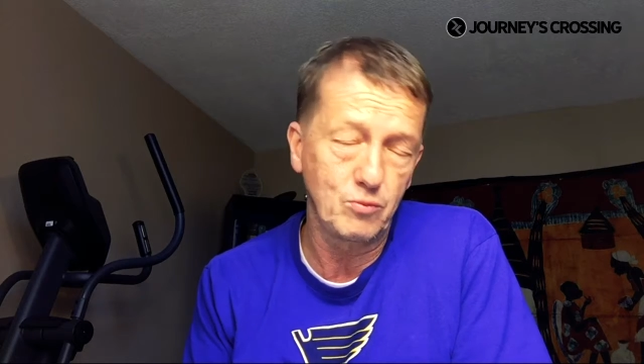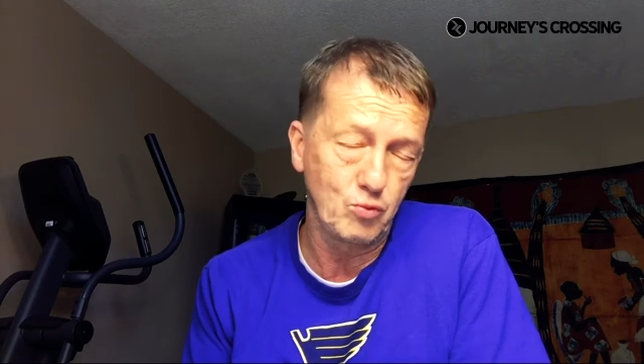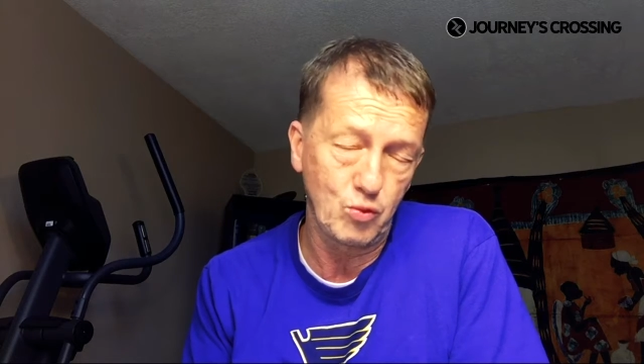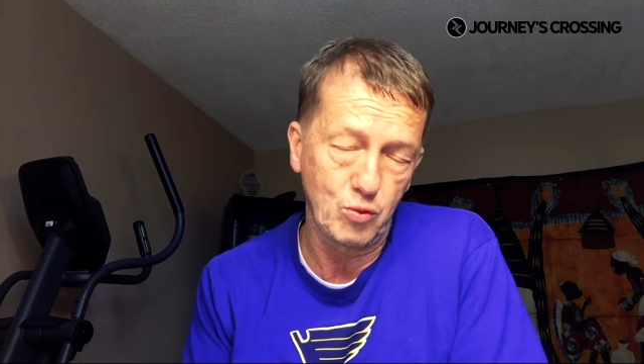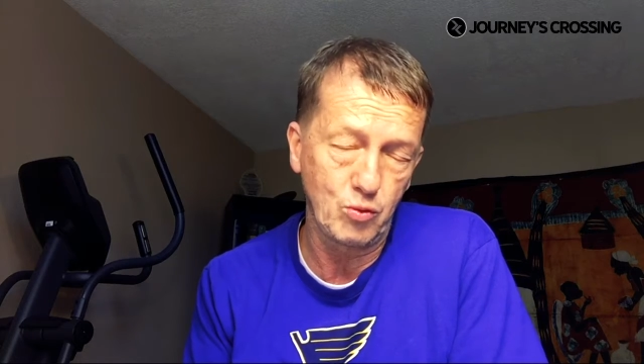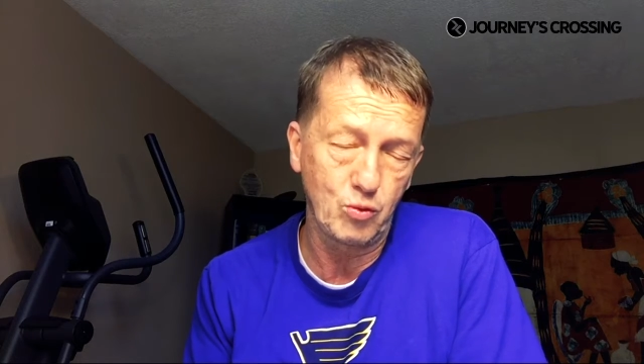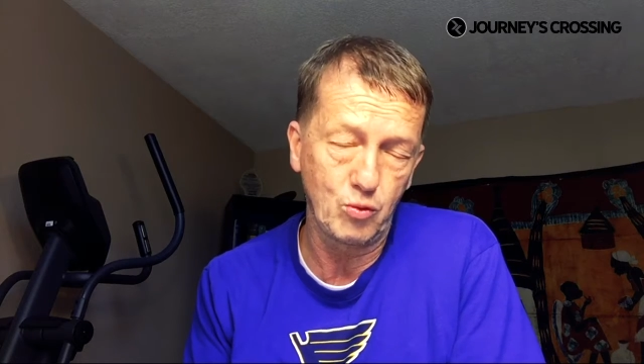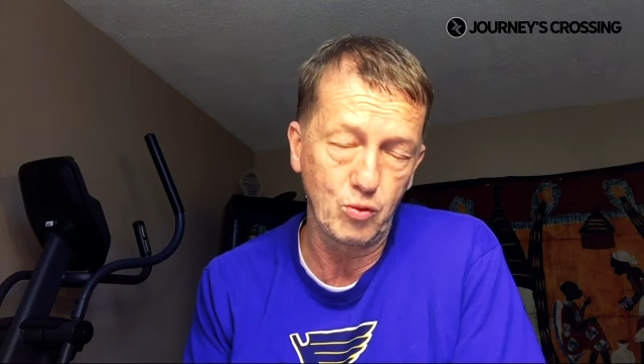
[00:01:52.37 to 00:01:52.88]

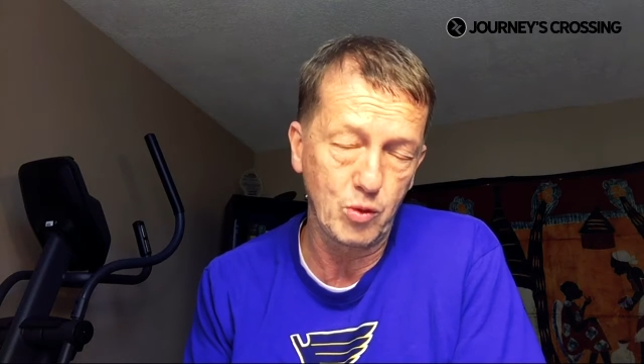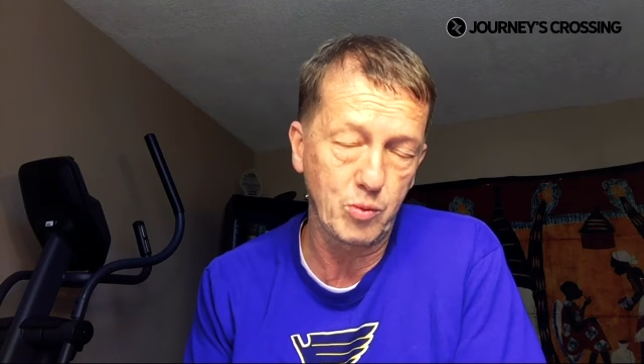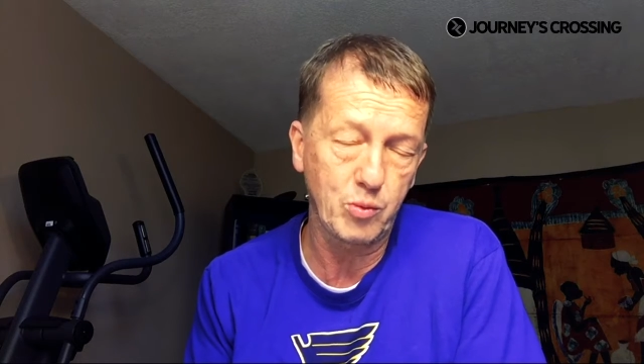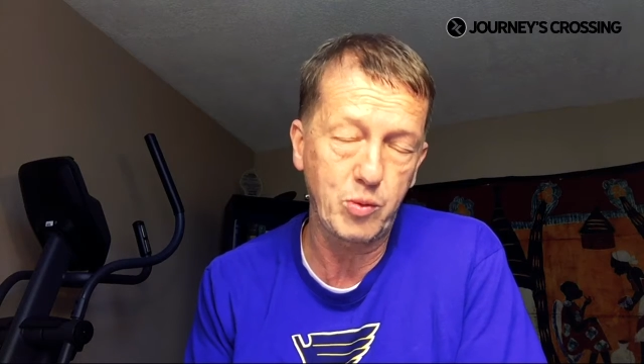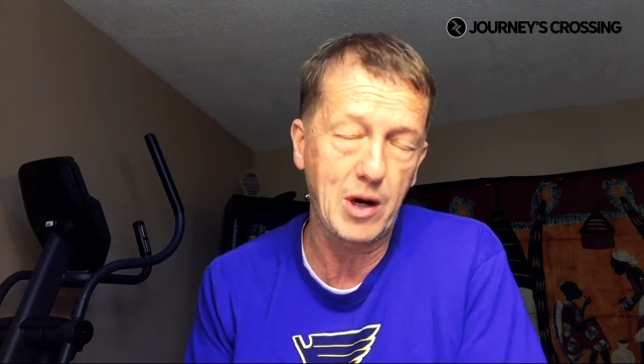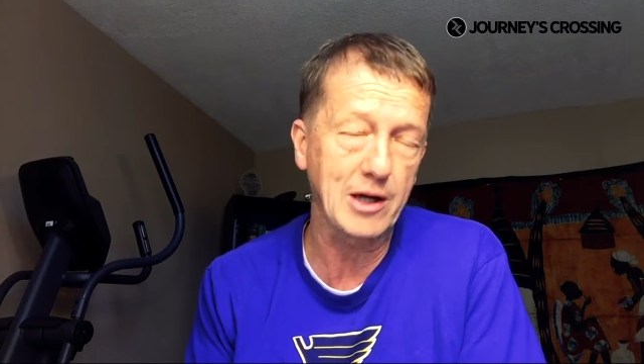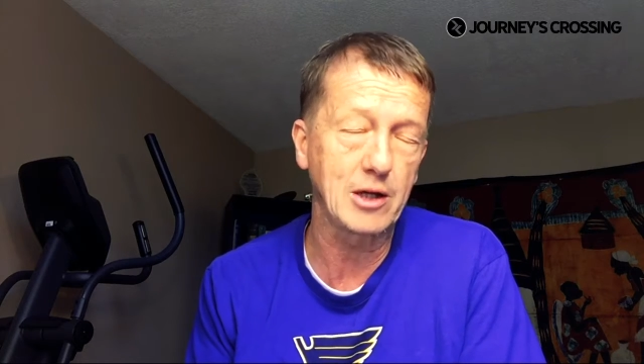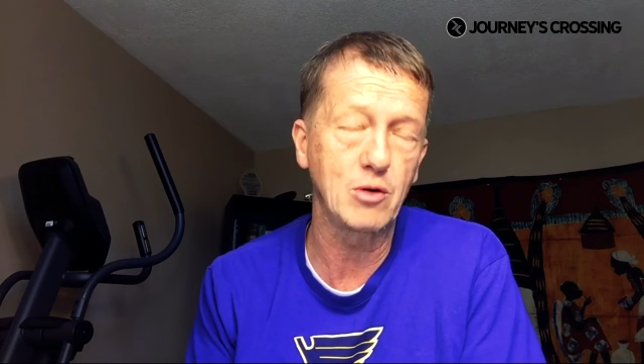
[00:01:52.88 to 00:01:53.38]
we're
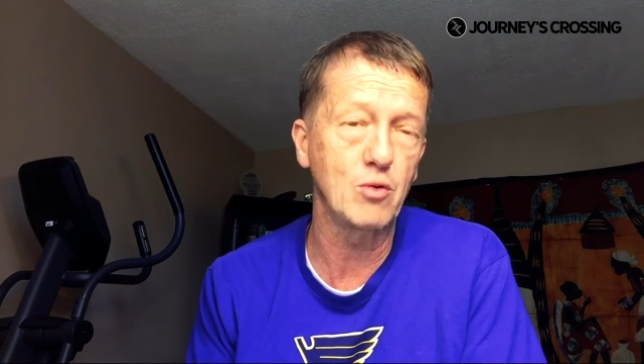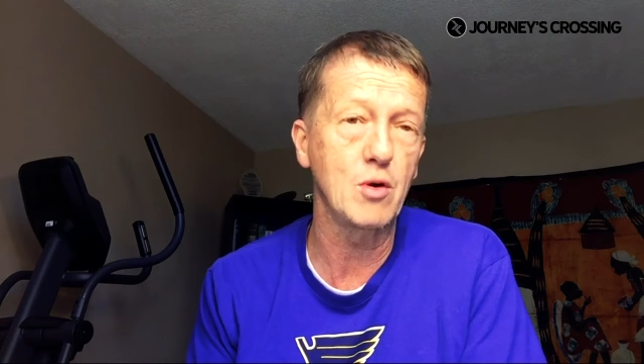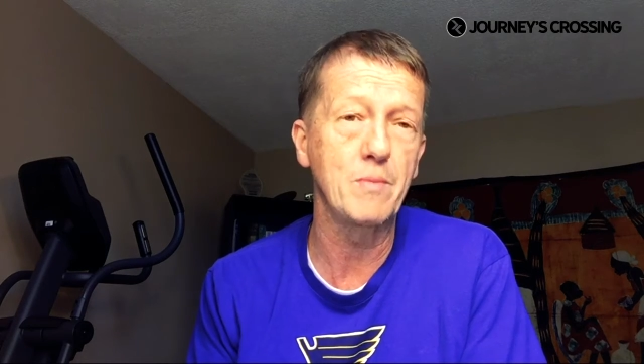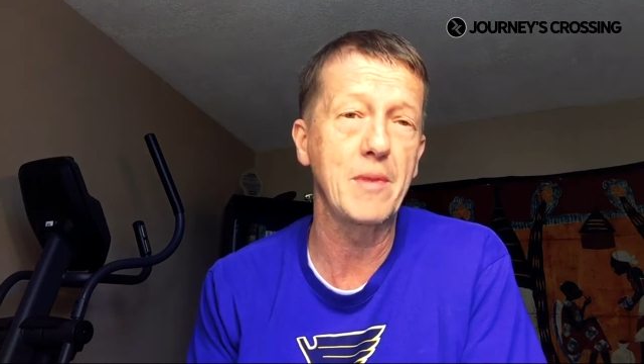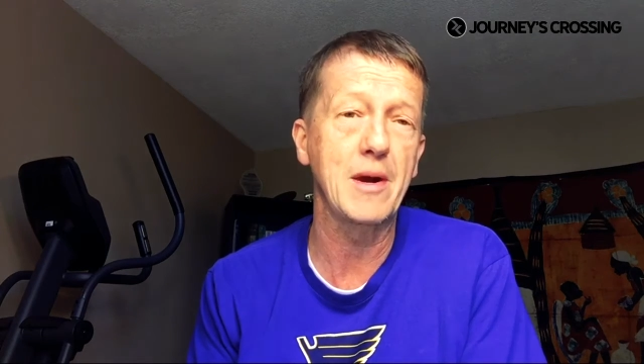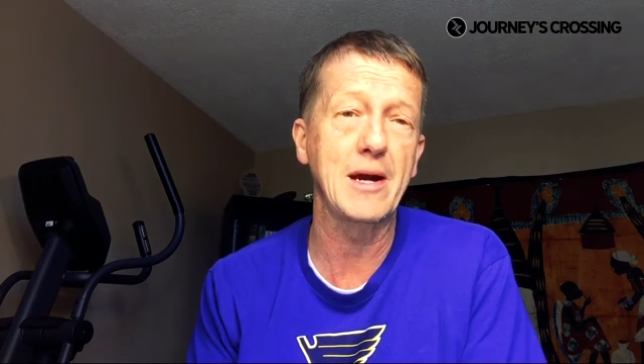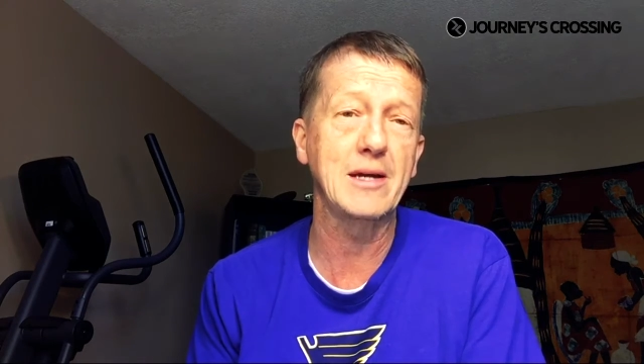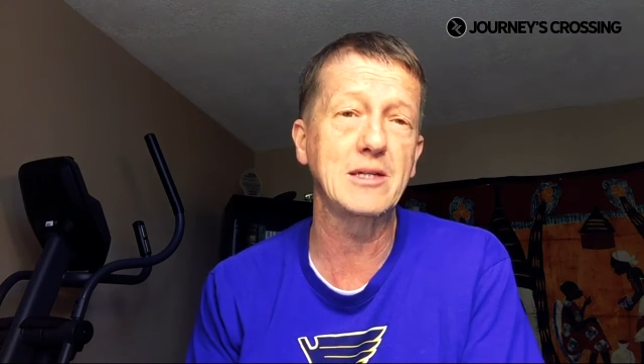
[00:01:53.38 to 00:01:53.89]
probably going to
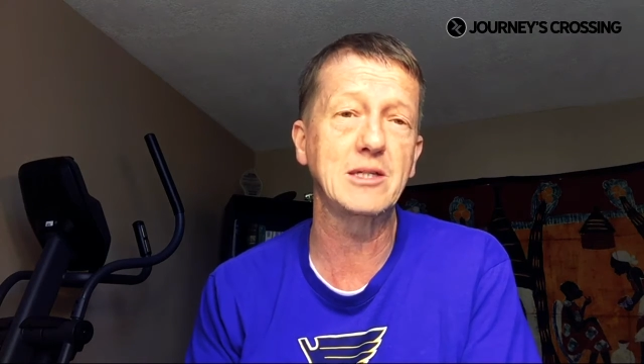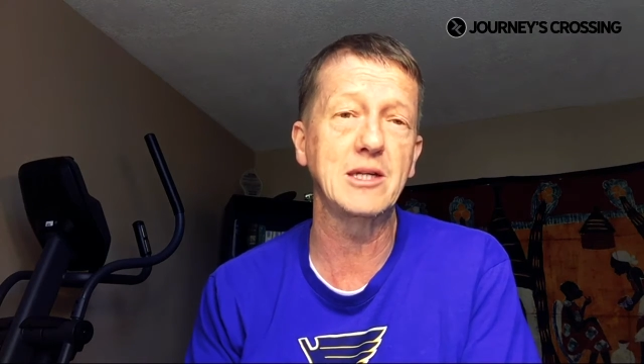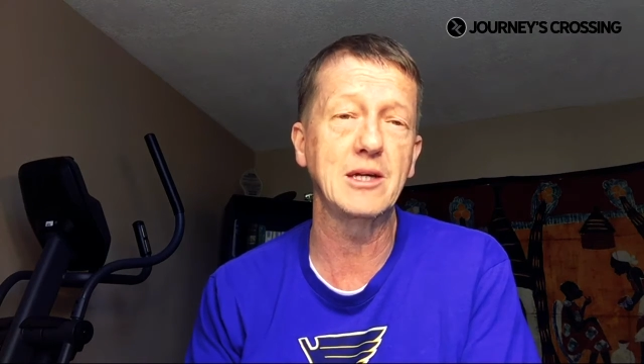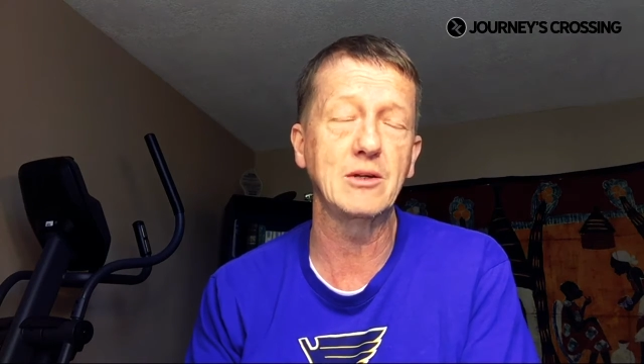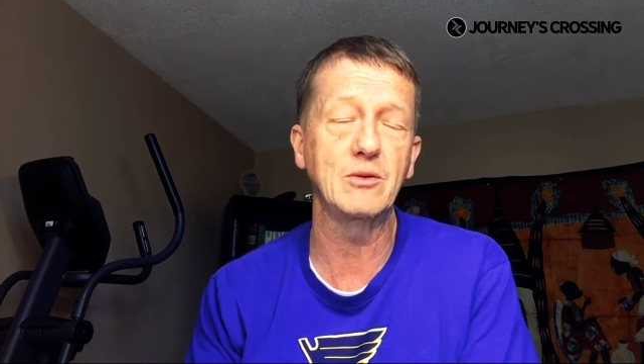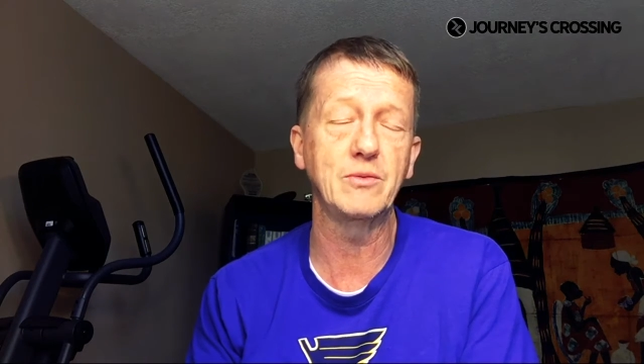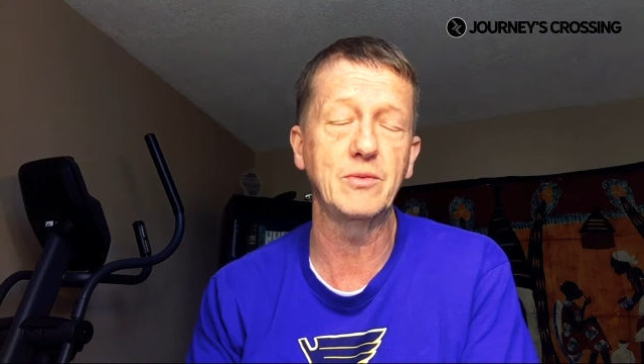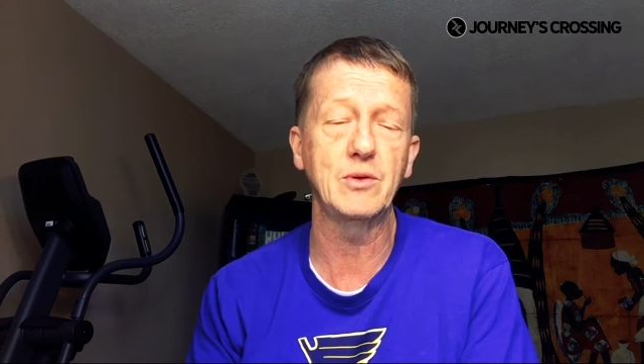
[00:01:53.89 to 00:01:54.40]
remain
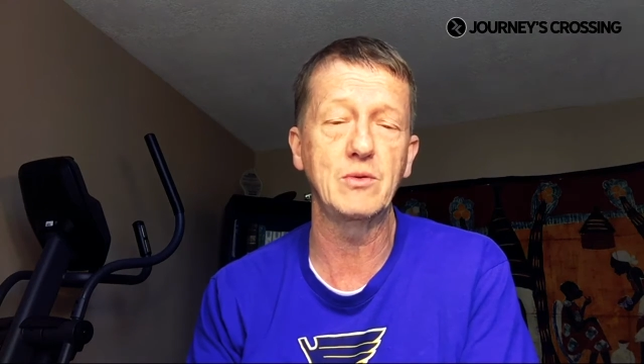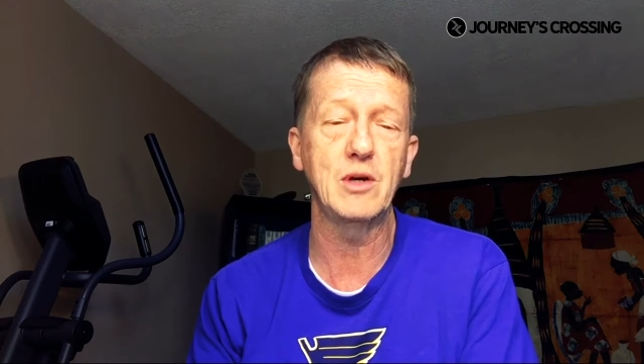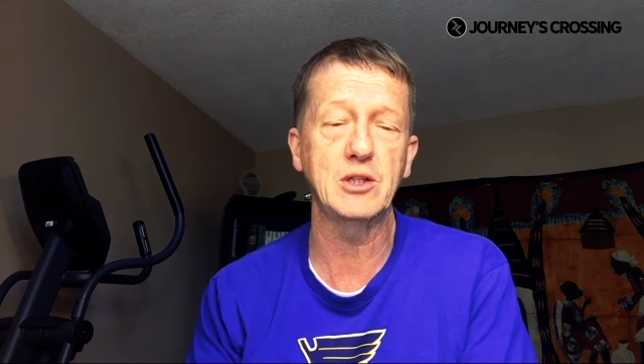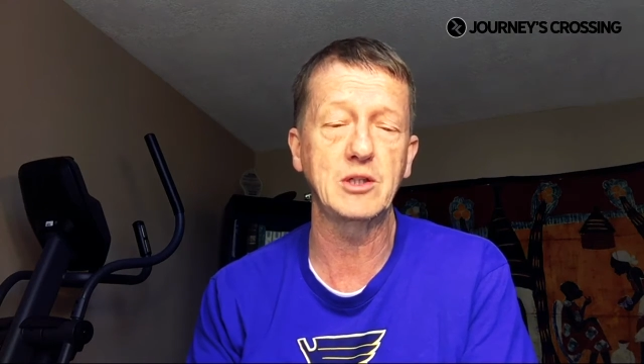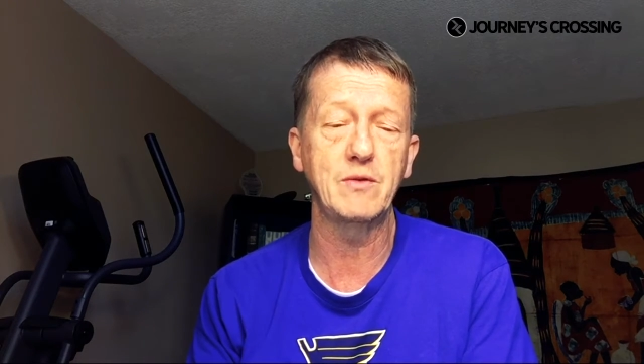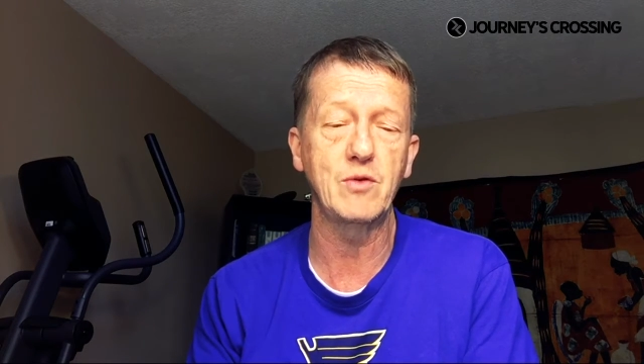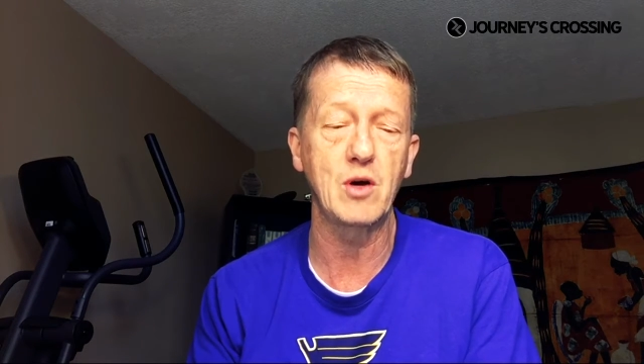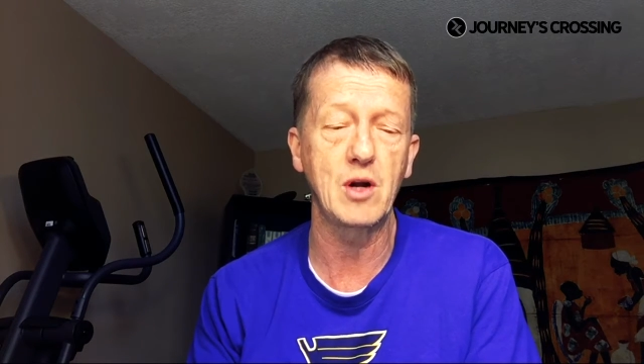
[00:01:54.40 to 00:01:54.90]
single for the
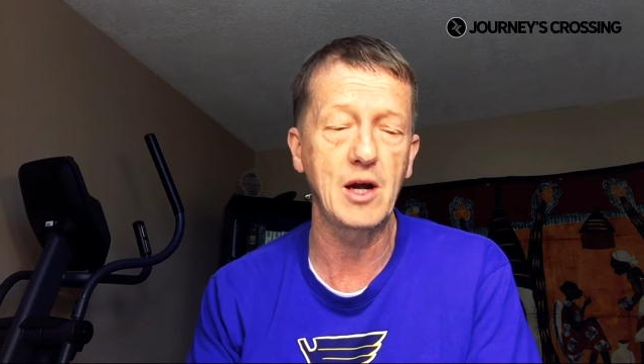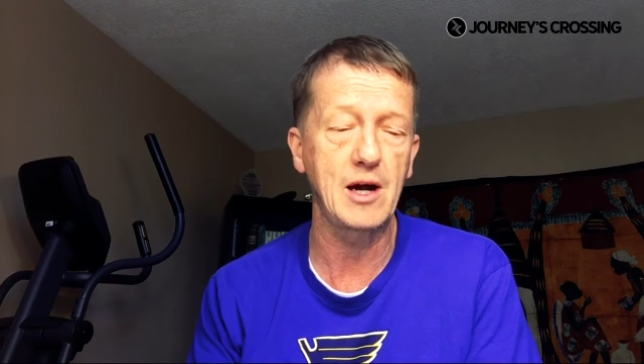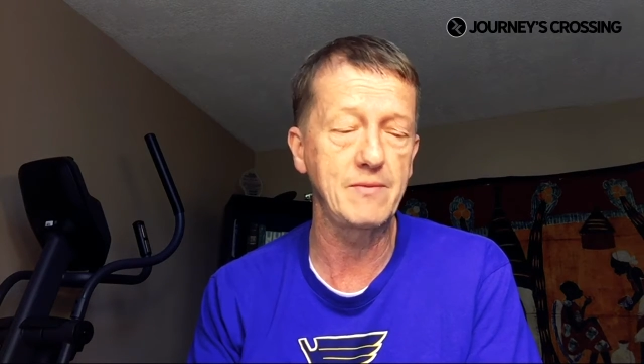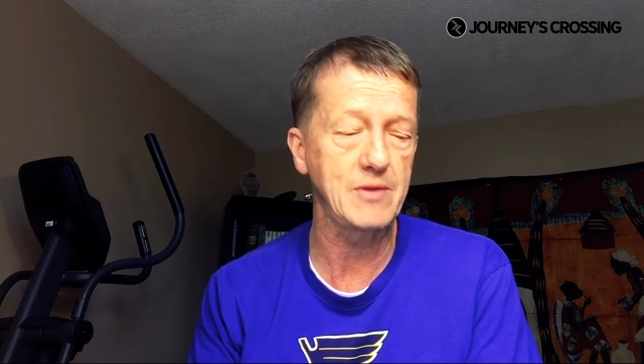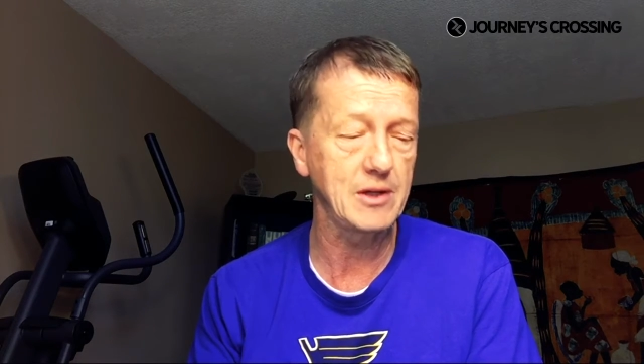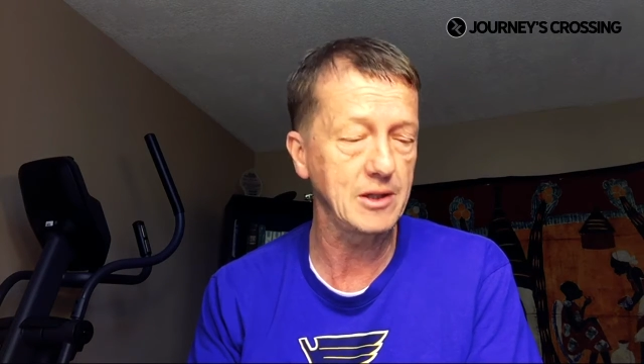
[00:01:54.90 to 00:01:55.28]
rest of your life,